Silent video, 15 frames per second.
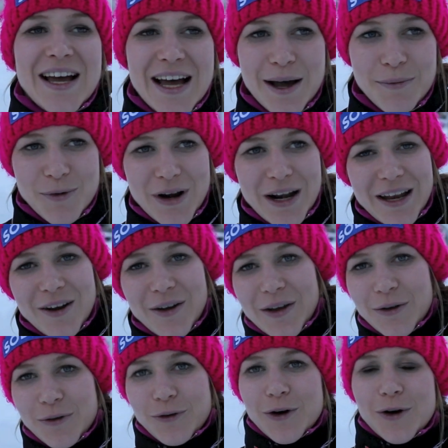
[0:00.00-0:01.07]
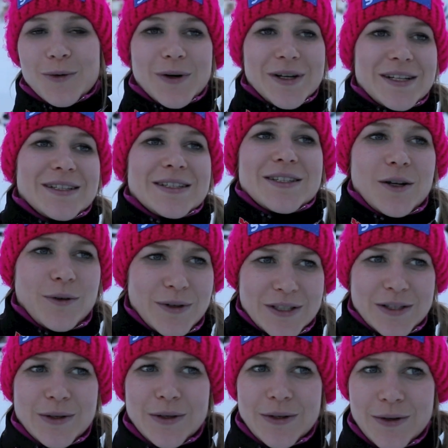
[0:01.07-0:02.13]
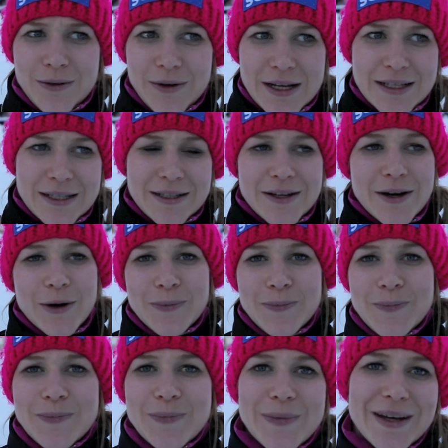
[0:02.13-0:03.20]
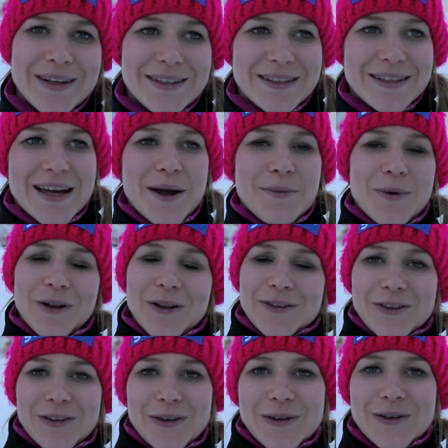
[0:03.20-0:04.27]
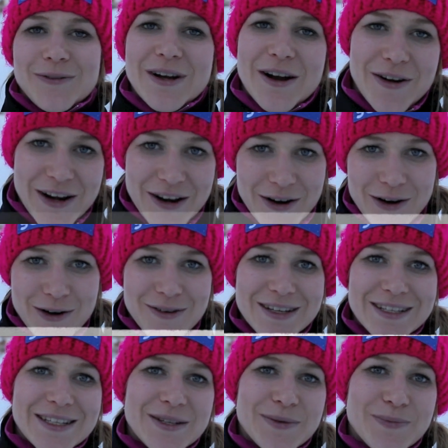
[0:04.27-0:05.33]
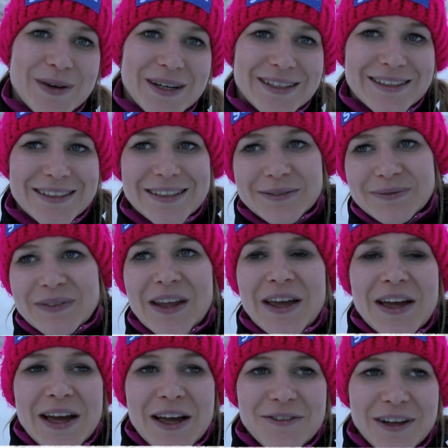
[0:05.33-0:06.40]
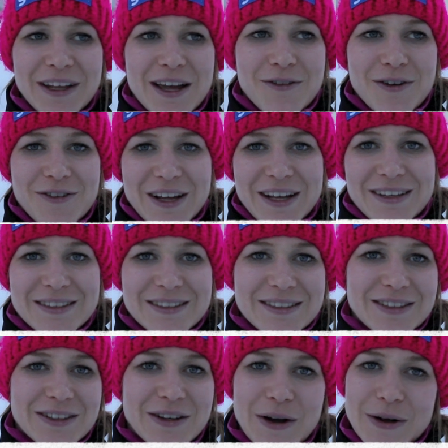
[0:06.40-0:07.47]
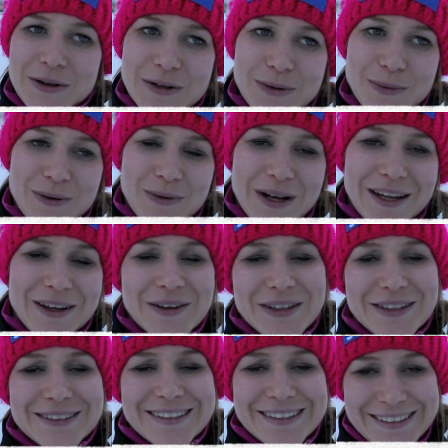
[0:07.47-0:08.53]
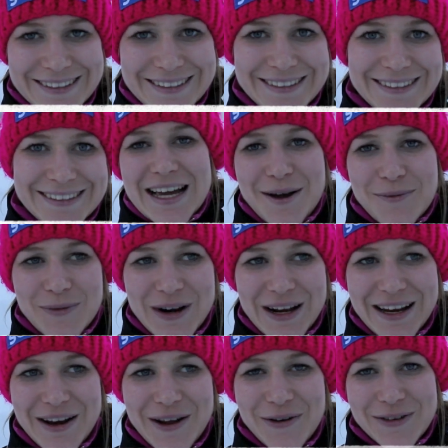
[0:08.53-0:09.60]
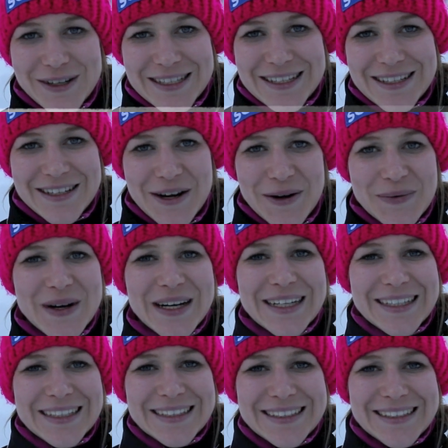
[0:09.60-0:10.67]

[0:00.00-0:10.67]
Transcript: I'm really looking forward. It's always good to race at home, but I'm also very nervous, but I think everything's going to be really good. I'm really nervous at home.